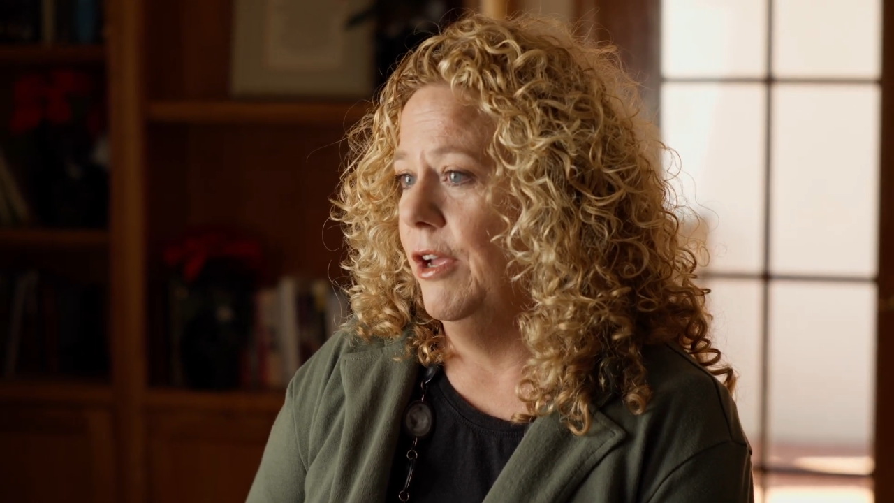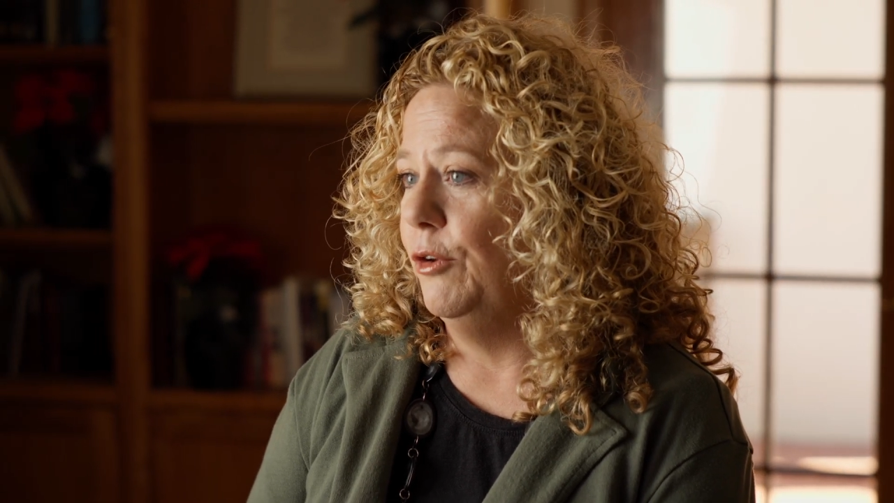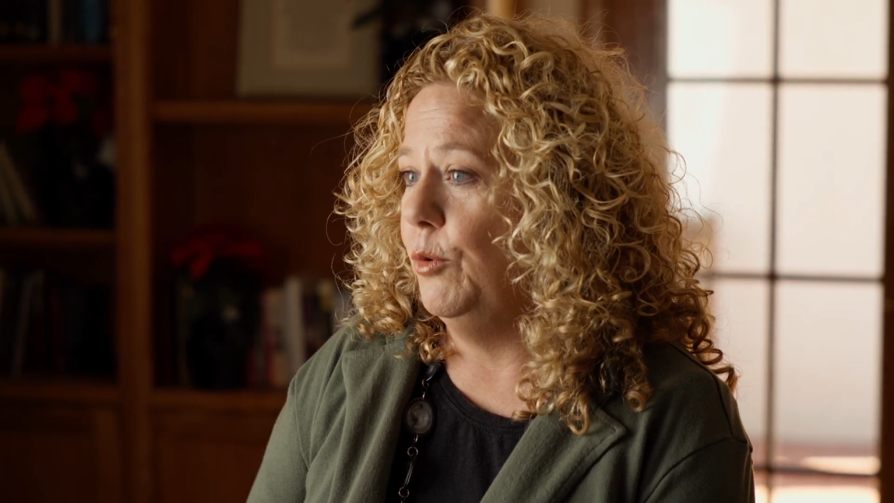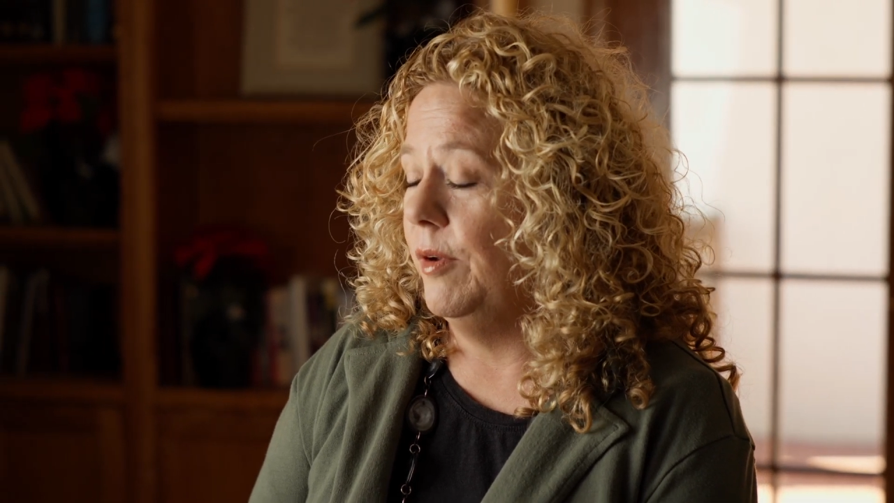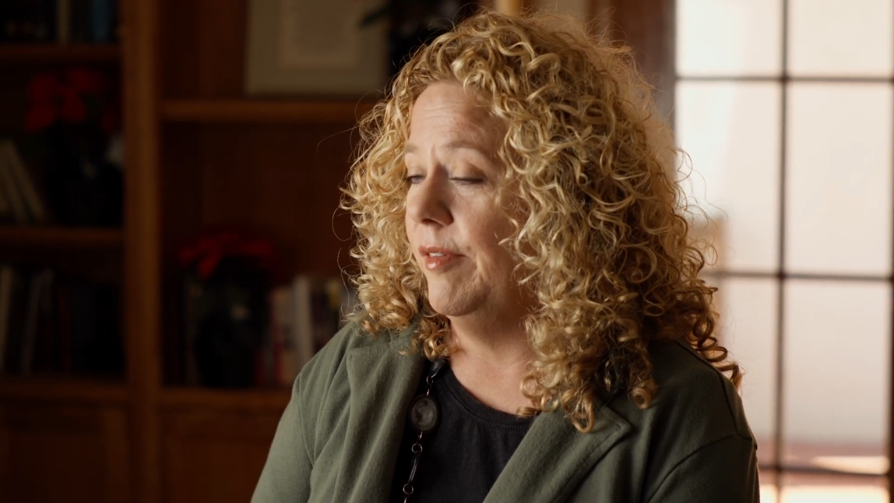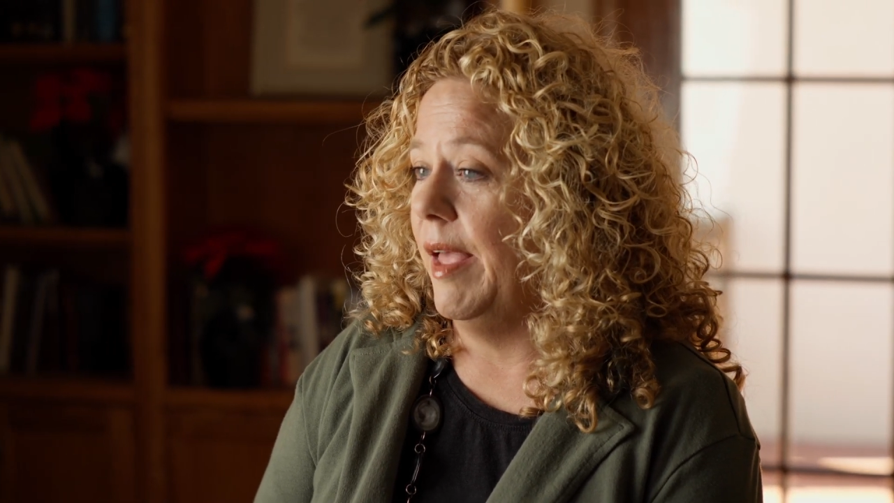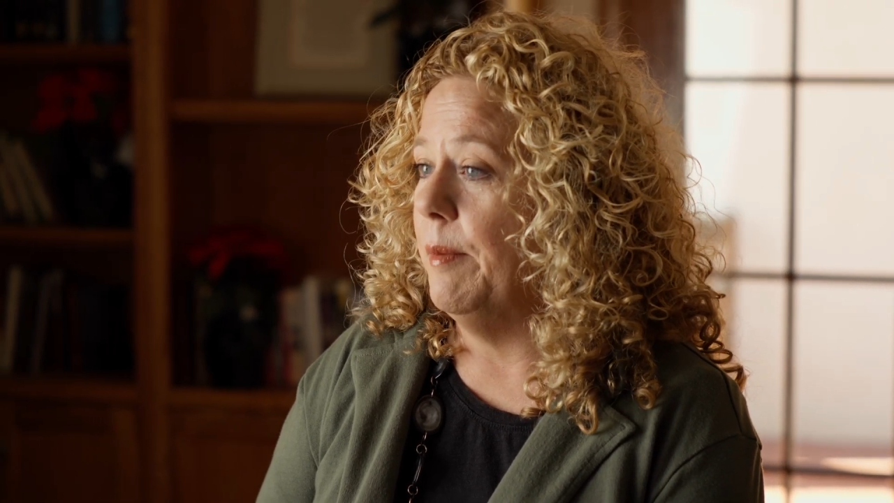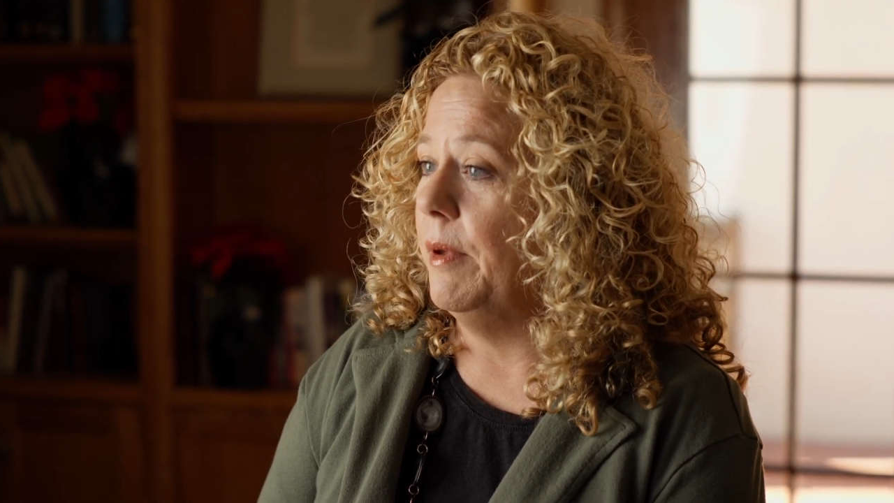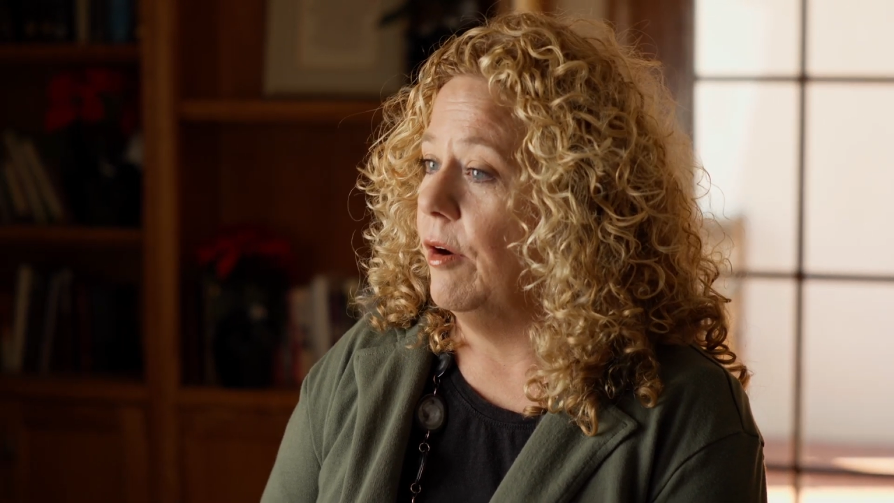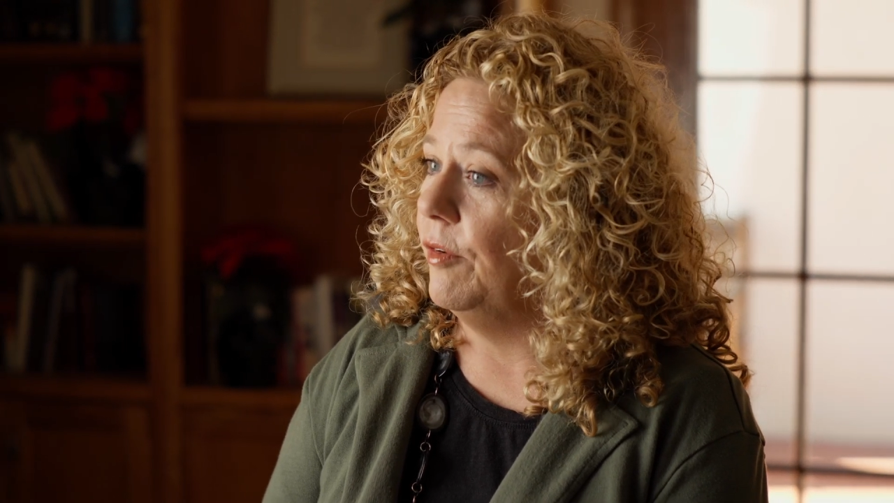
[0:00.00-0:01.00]
to
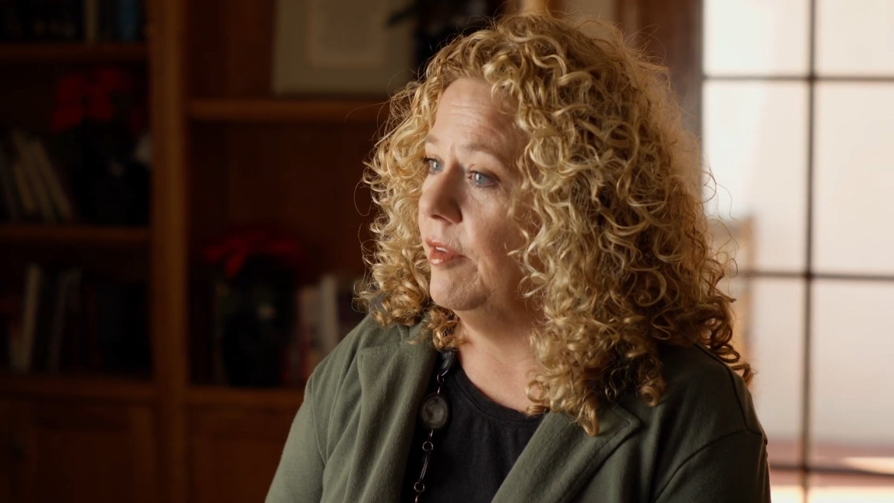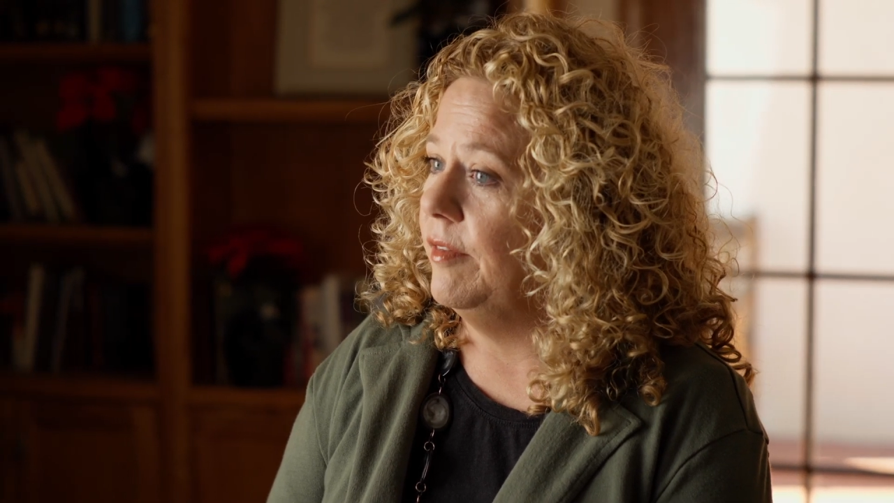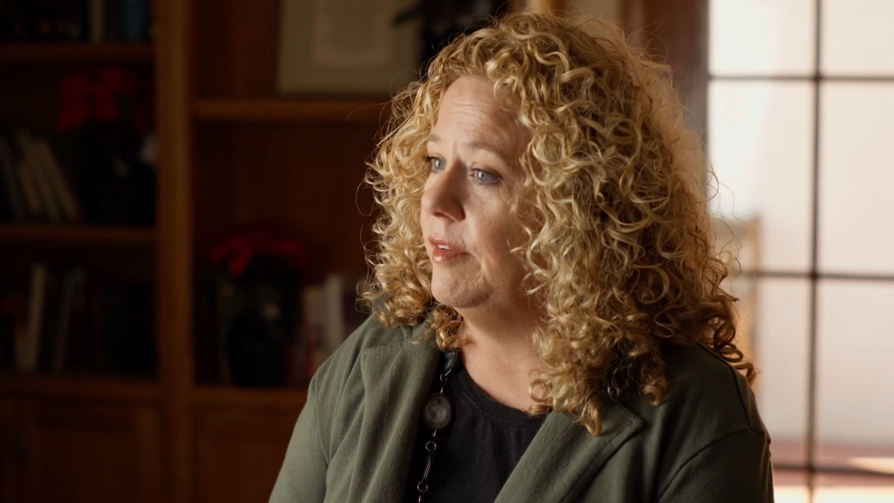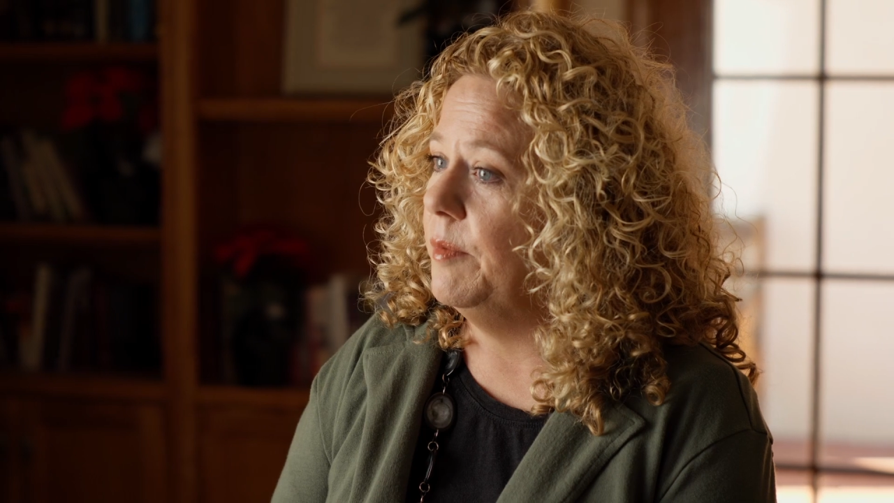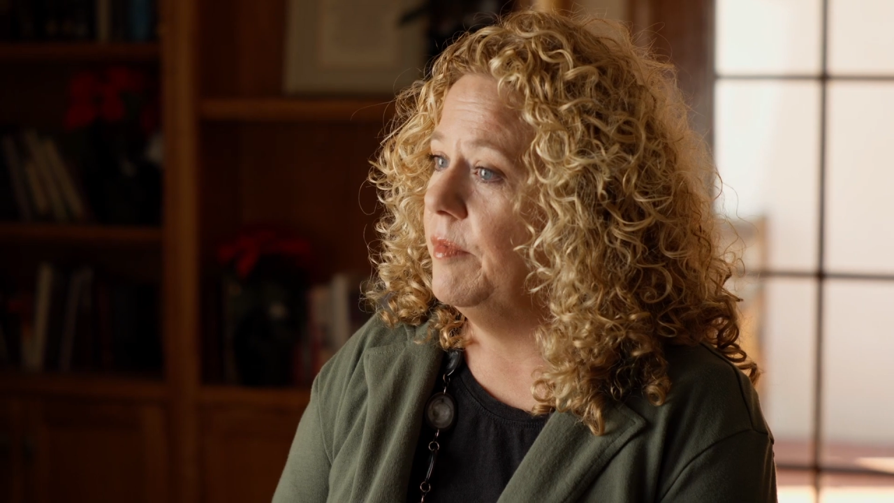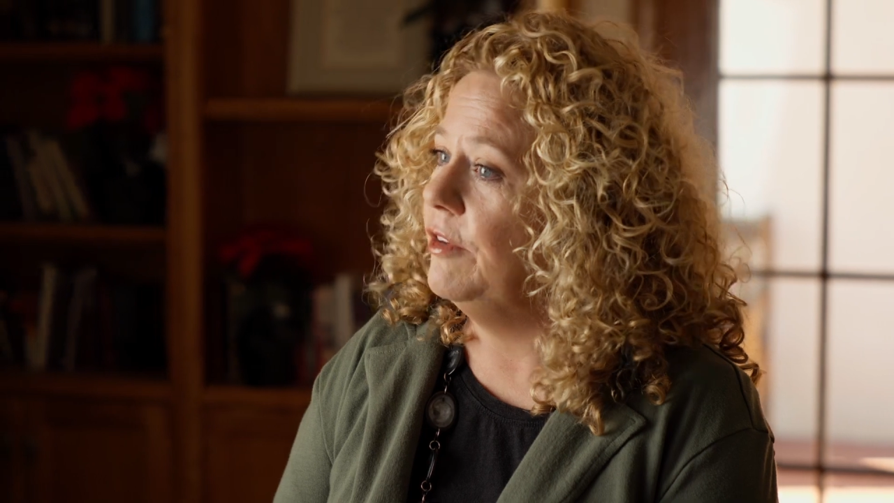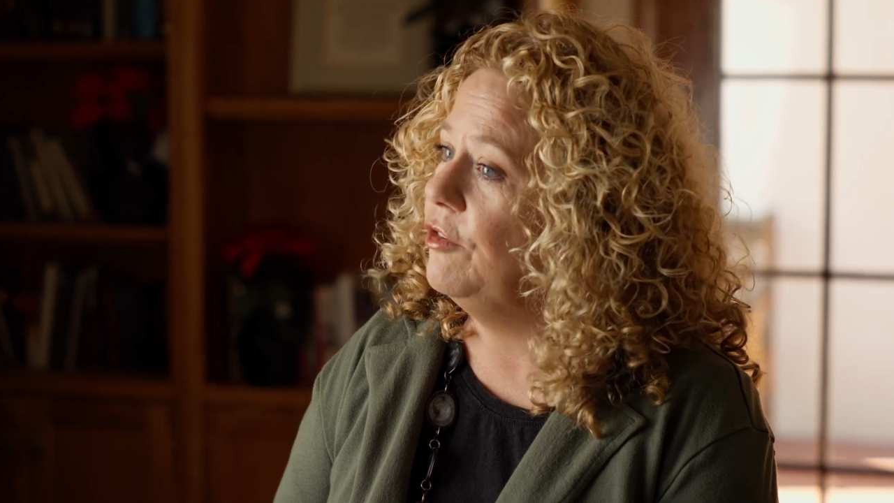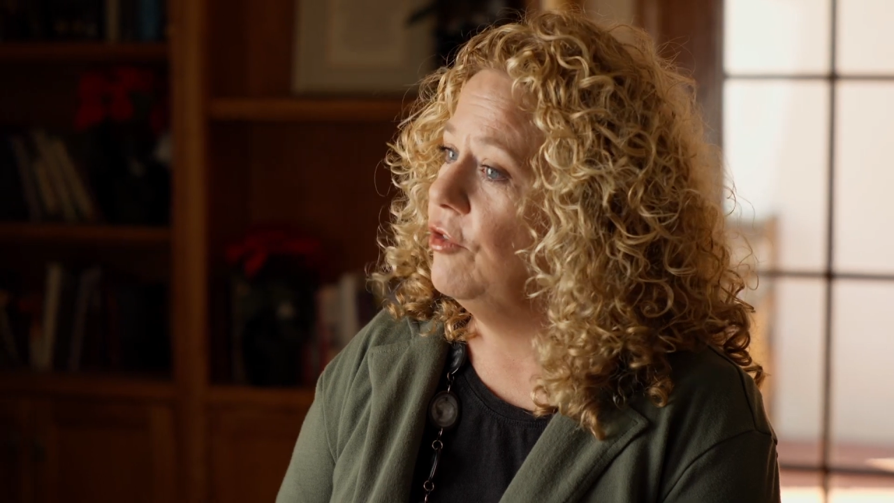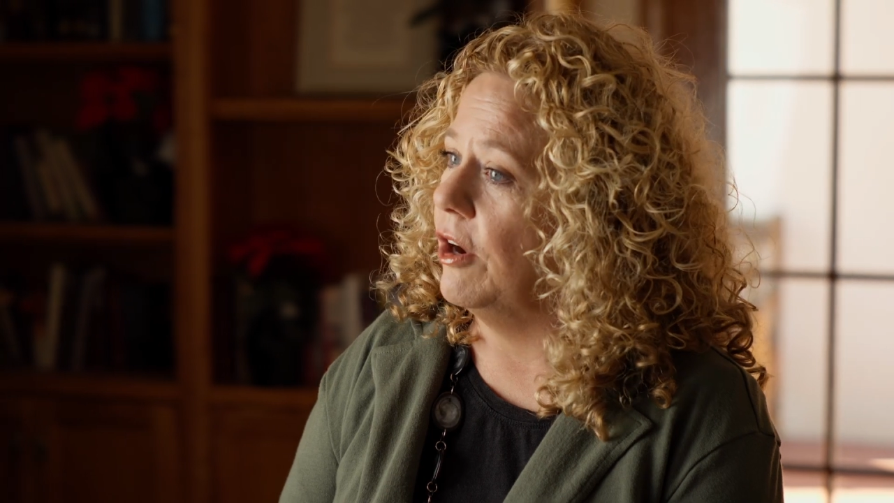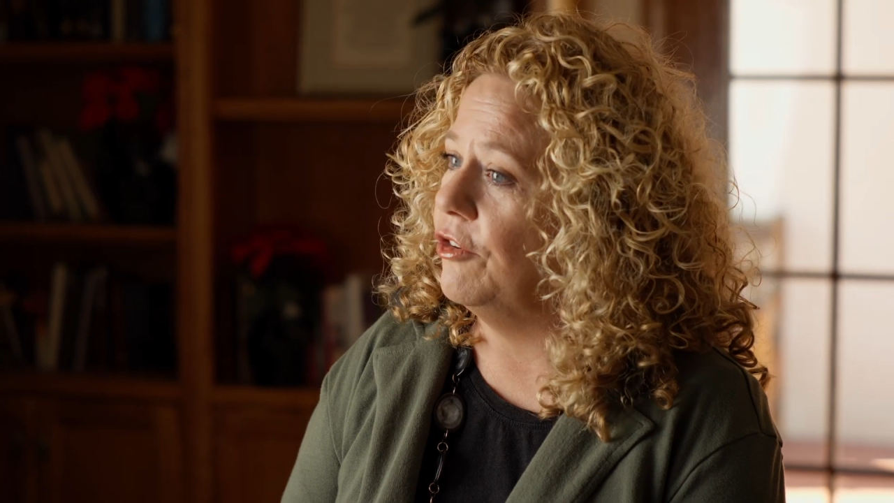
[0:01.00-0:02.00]
examine our systems and
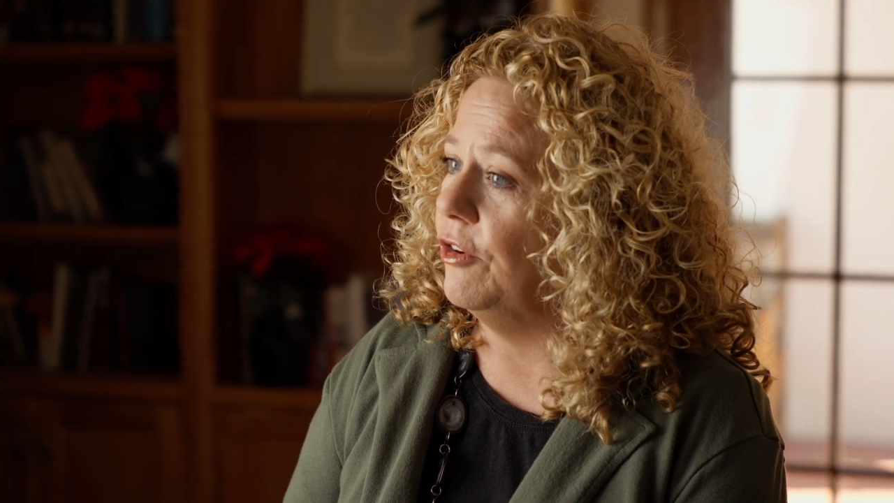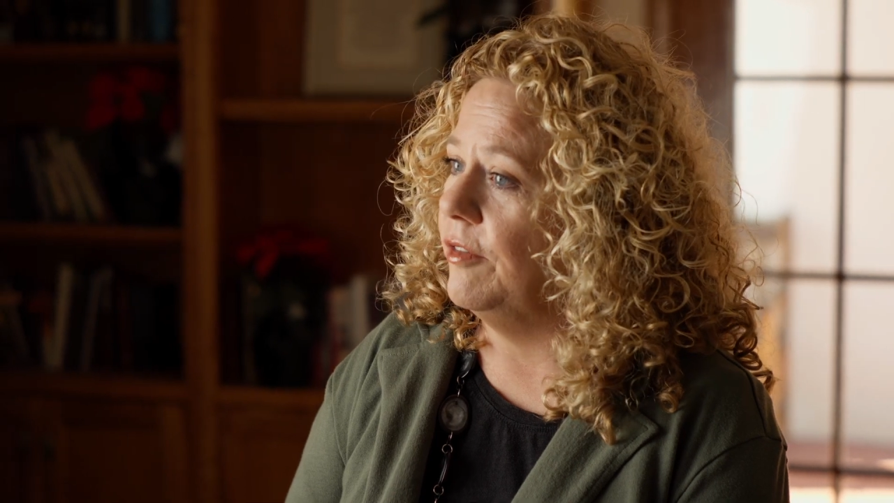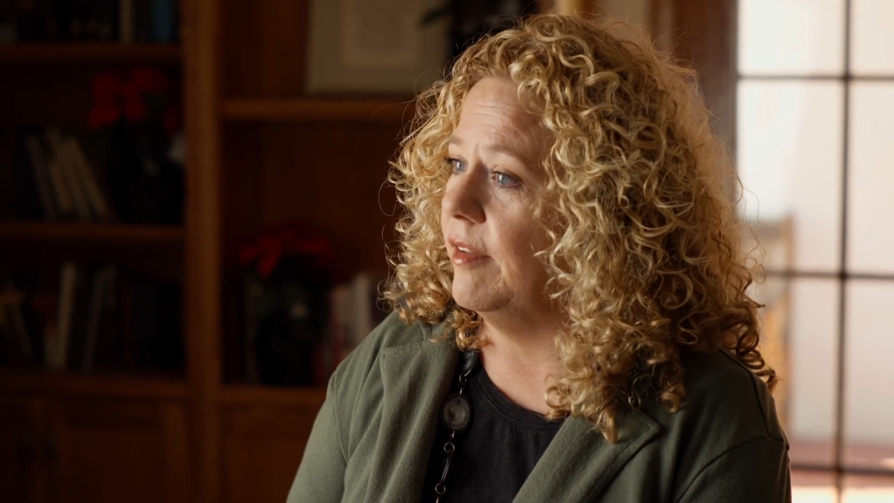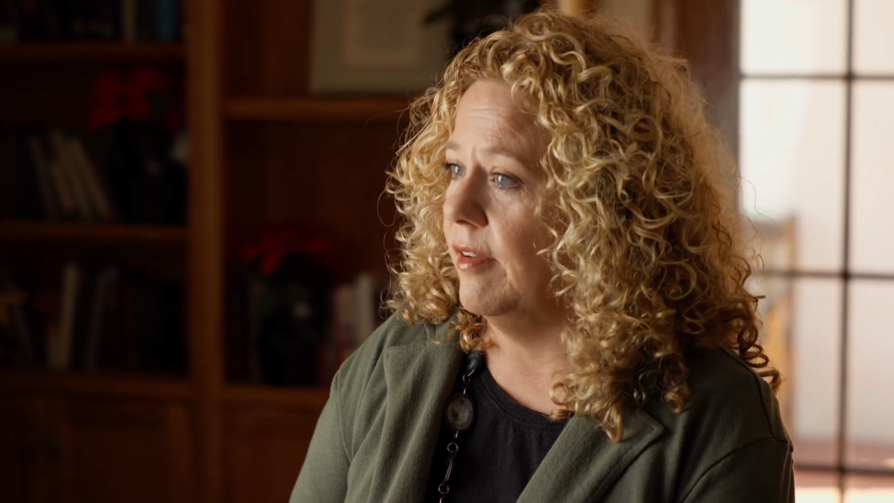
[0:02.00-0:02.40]
structures as a